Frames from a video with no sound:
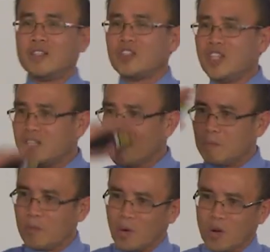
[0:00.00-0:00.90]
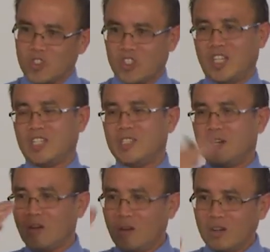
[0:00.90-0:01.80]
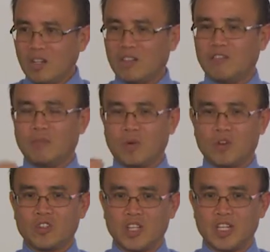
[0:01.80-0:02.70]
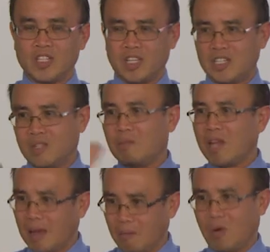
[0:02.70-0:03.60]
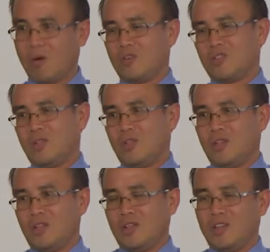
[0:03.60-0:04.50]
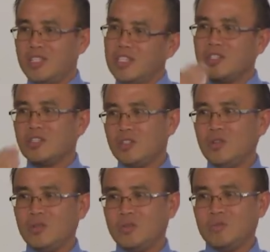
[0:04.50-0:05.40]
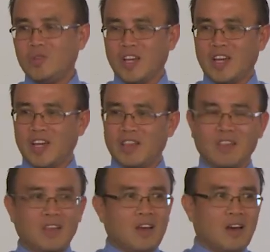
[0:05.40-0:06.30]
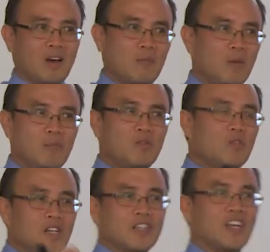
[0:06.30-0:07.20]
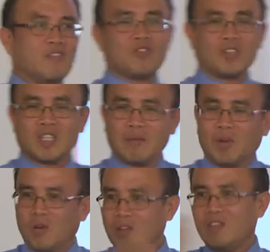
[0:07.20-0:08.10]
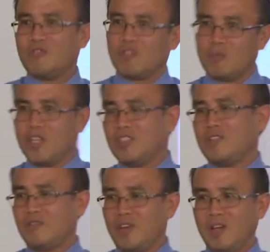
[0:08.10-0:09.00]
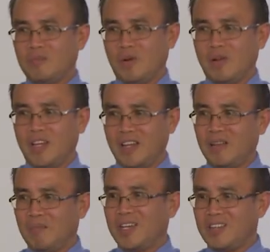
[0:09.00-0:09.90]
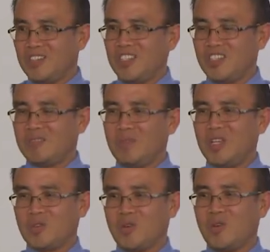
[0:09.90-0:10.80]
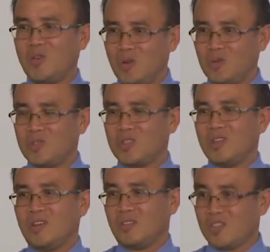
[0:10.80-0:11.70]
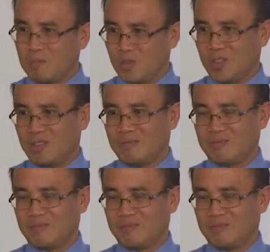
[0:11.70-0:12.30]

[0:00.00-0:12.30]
treat the process, the cognitive process, as a black box. They just assume that people will attend, for example, all the information available and then make decisions based on those assumptions.